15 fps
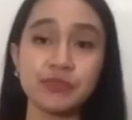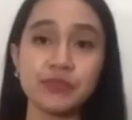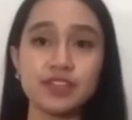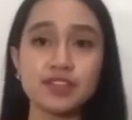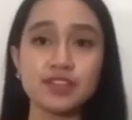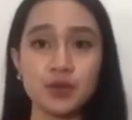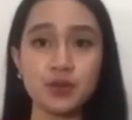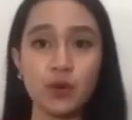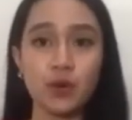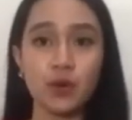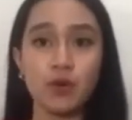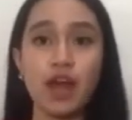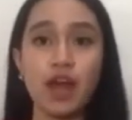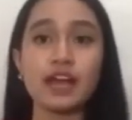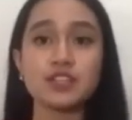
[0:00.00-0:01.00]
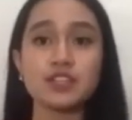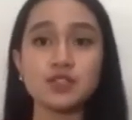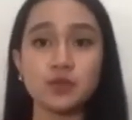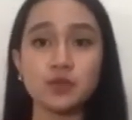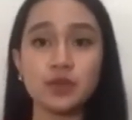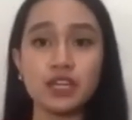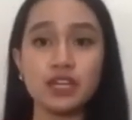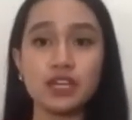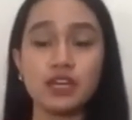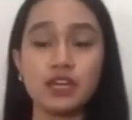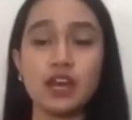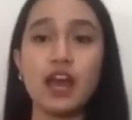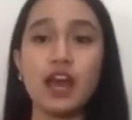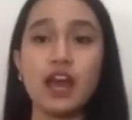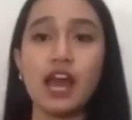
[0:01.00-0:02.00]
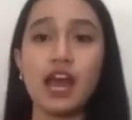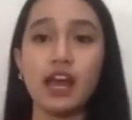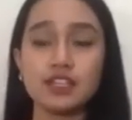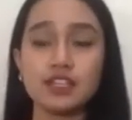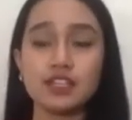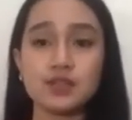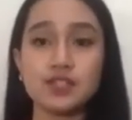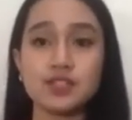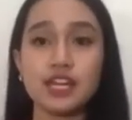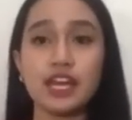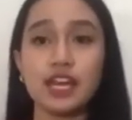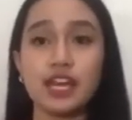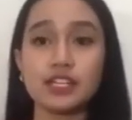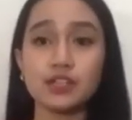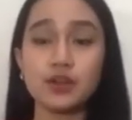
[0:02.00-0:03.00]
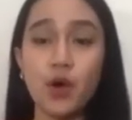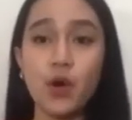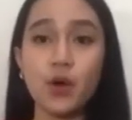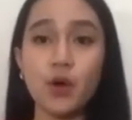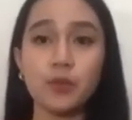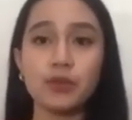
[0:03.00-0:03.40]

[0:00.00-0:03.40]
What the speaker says: So, as we had to stay at home,